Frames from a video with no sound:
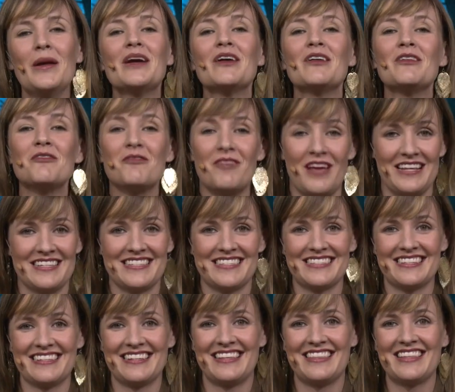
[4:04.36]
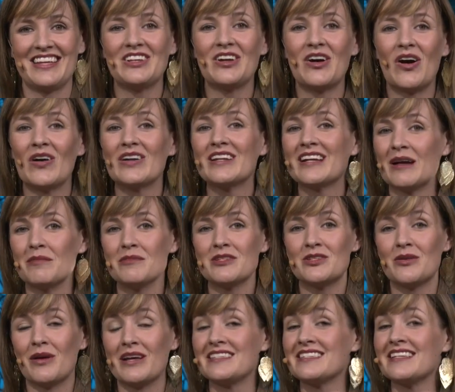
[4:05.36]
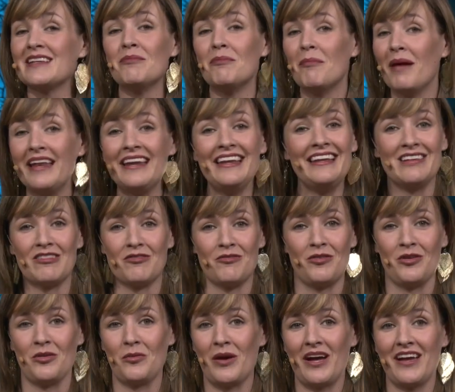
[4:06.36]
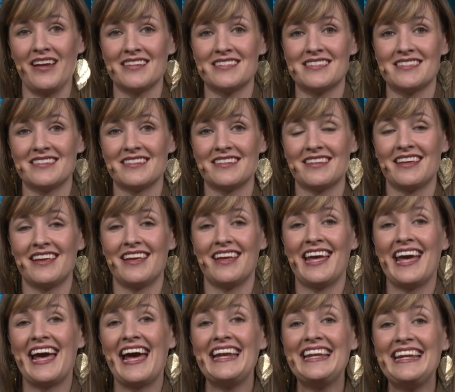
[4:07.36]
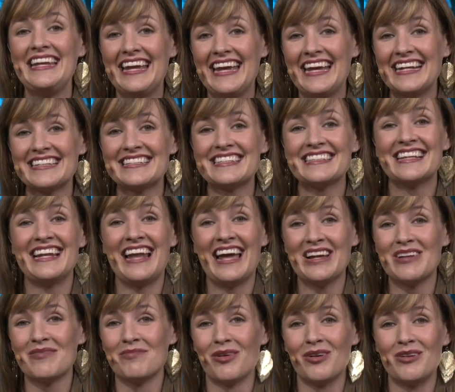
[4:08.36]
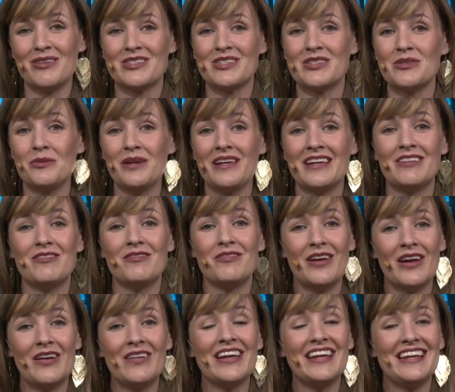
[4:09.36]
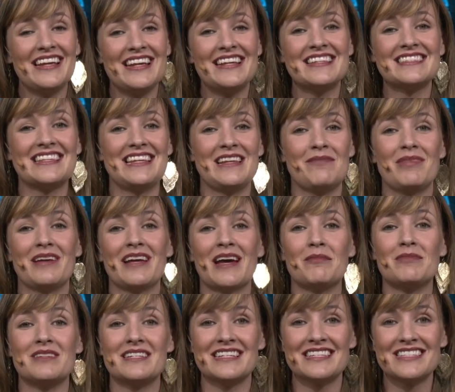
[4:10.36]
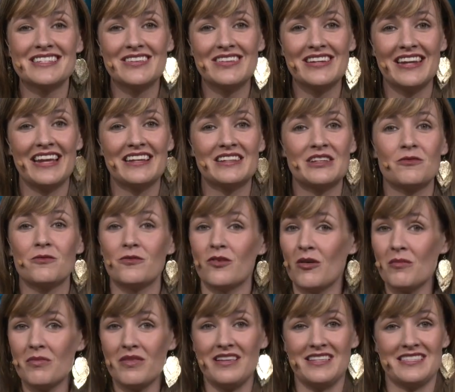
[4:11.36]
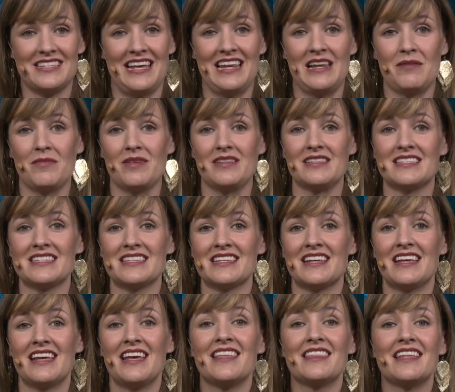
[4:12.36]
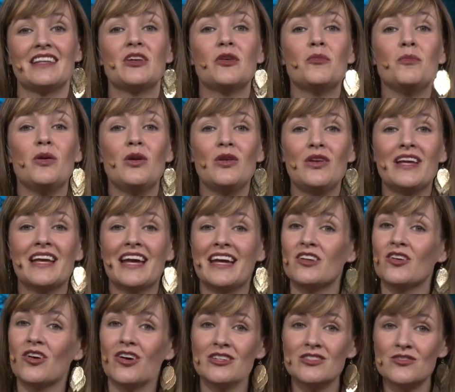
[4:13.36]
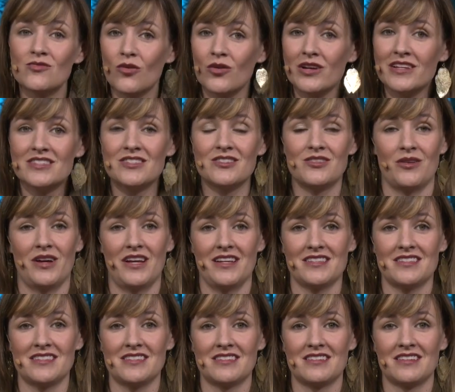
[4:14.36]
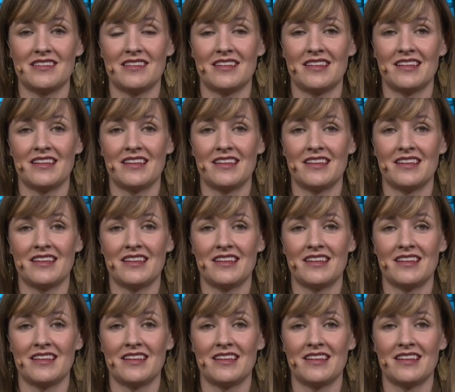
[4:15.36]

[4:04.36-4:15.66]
We confess that God comes to us in many different ways. And yet, like Moses, we can very easily become disconnected from these elements that communicate God's voice to us.